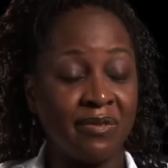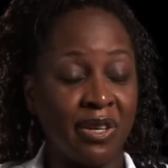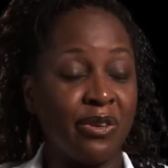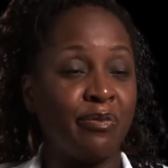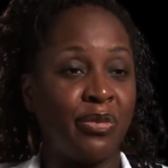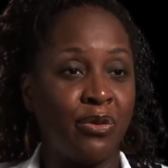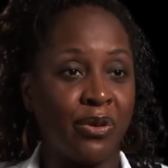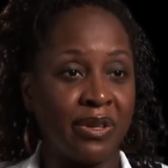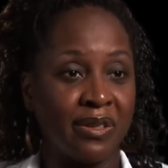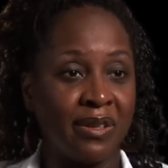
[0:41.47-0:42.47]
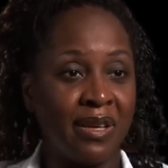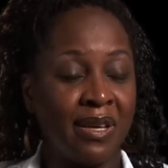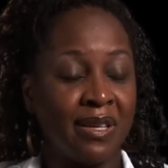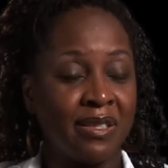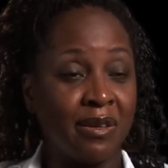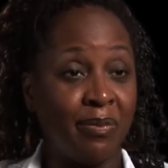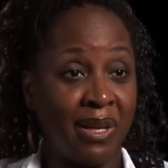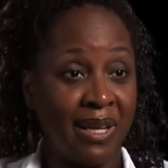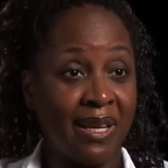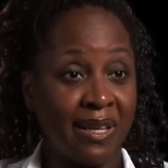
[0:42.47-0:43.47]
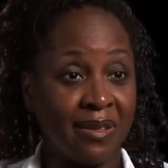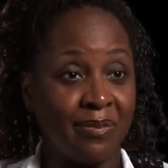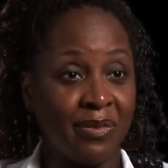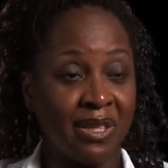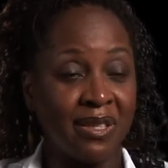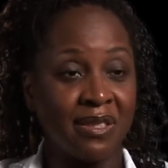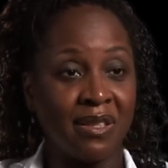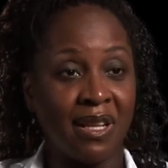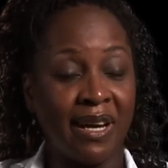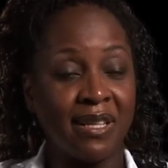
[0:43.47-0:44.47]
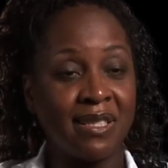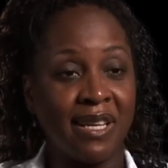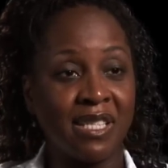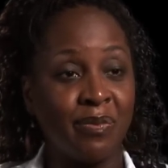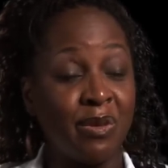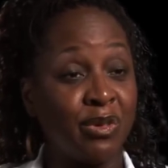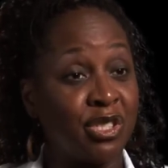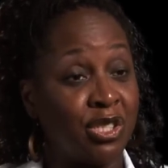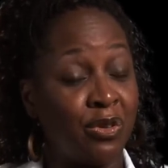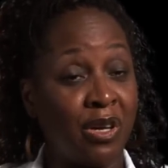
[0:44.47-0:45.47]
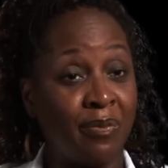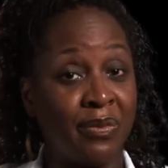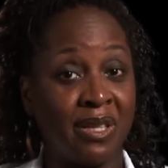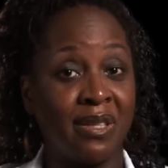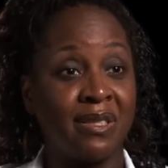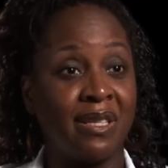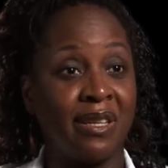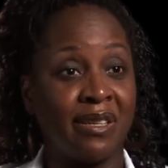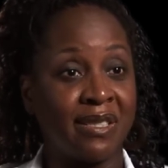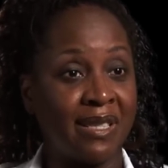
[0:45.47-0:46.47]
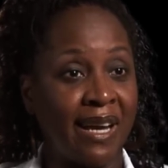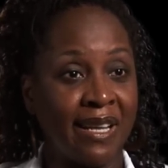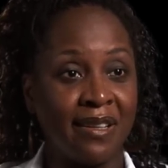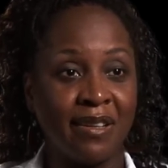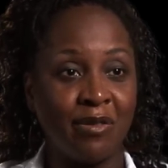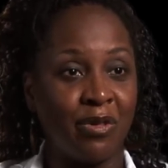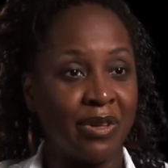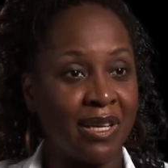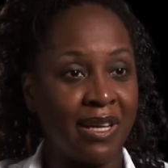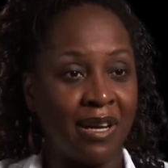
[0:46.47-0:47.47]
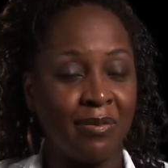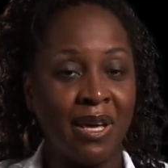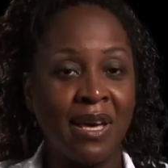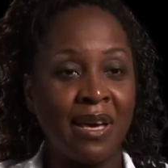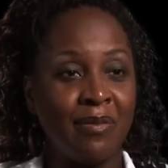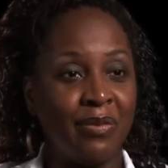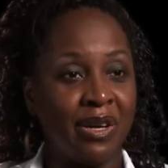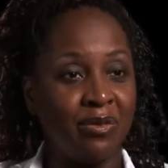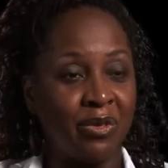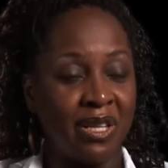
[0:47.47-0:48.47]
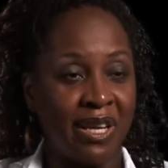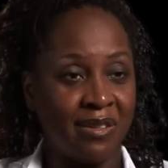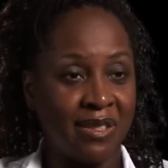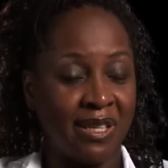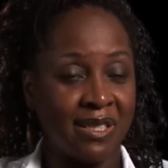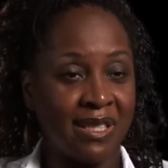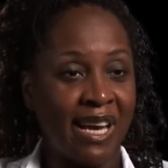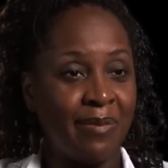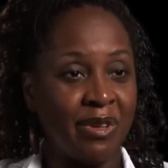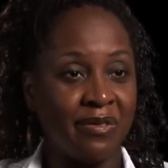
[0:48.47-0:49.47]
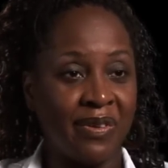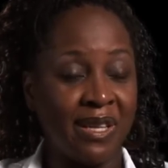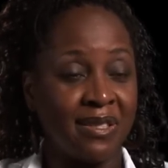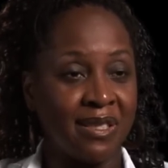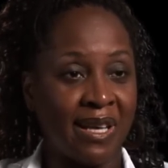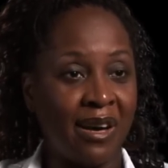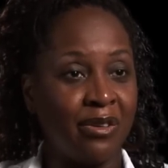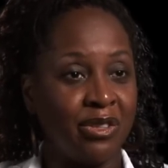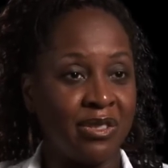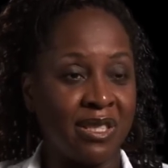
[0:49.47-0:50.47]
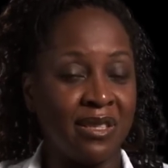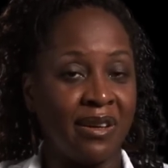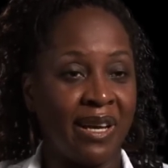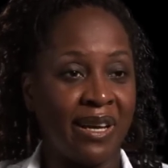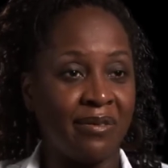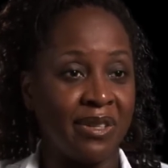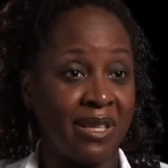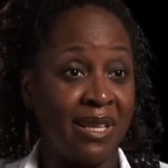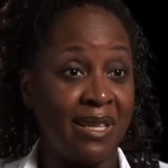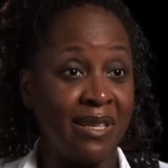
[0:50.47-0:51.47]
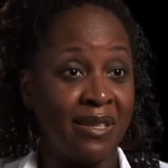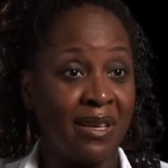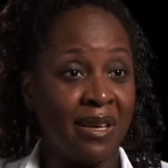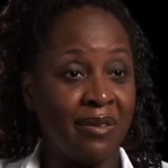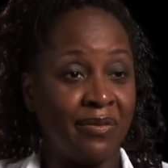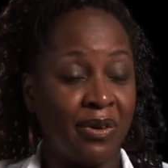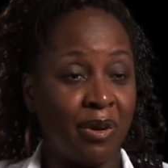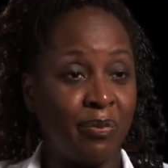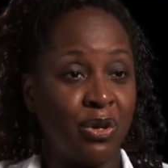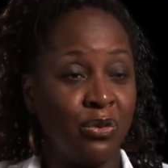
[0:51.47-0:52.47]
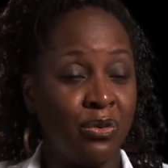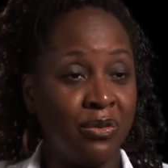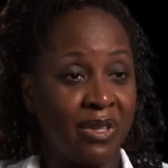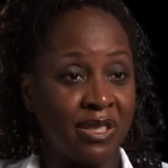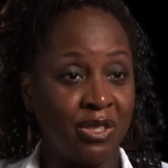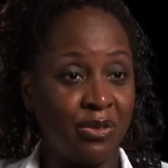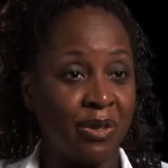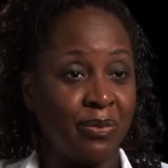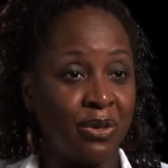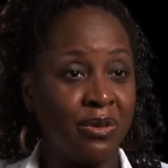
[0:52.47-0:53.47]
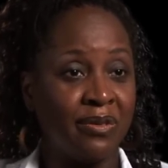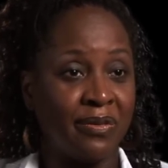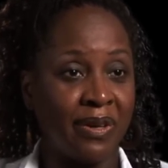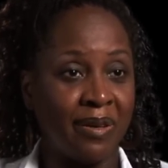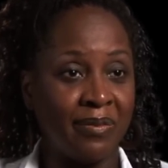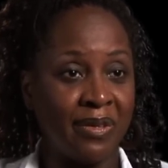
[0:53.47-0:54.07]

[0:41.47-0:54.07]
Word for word: very important to plan because a lot of times people show up because they're excited and they want to help, but when that excitement phases out, you still have a need for a pool that you can pull from.